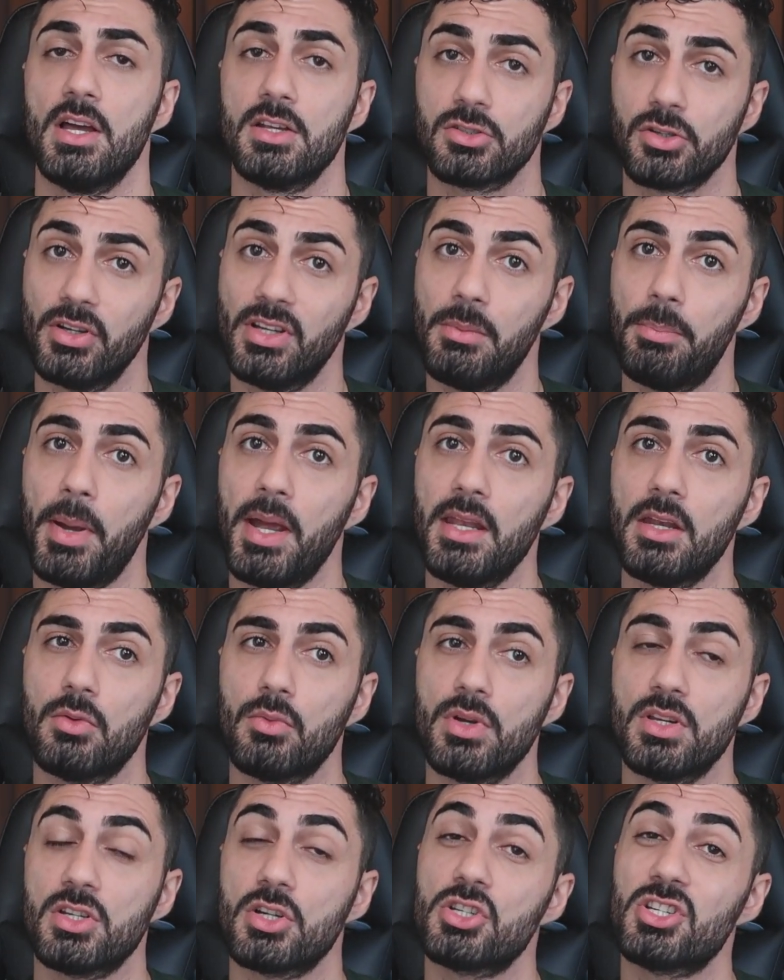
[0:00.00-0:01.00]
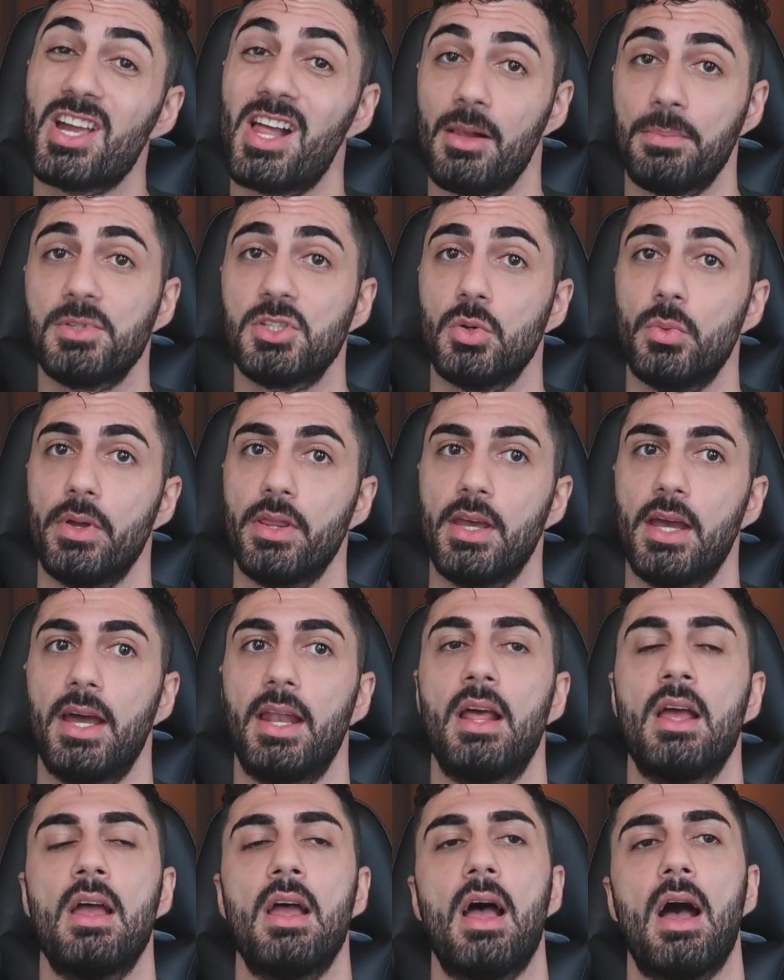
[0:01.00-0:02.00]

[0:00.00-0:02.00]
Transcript: So independent research helps you with that.